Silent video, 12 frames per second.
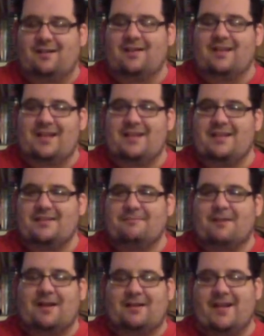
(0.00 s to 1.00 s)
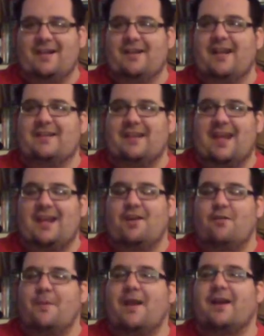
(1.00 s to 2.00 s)
In this block later at the Kenny
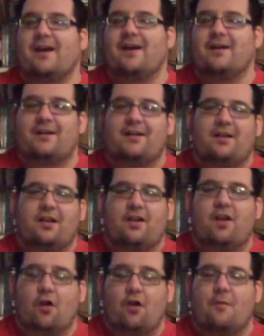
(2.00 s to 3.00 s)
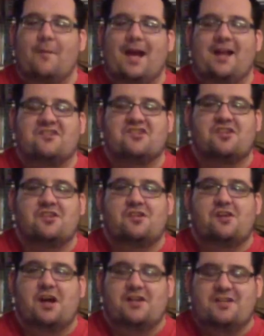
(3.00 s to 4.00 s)
Omega Goto match,
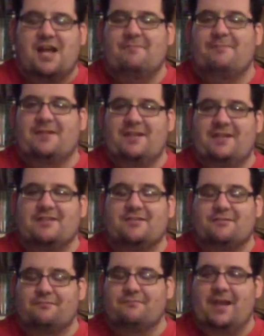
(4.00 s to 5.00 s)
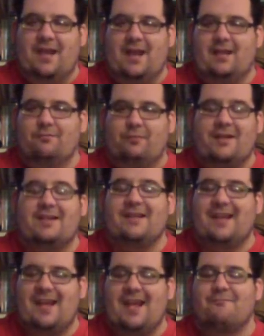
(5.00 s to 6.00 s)
a Japanese man with
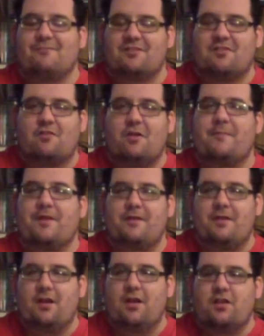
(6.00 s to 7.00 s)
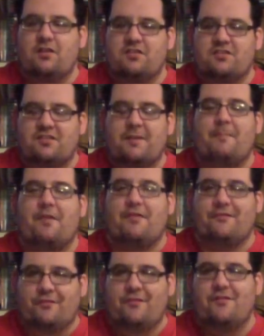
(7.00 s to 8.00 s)
camera equipment slipped
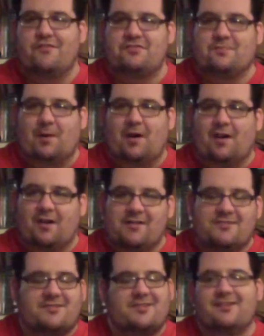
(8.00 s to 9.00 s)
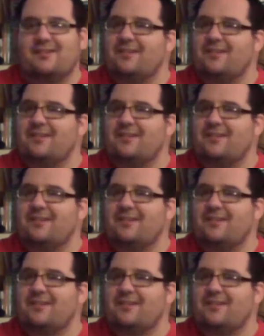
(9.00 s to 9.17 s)
through those bars.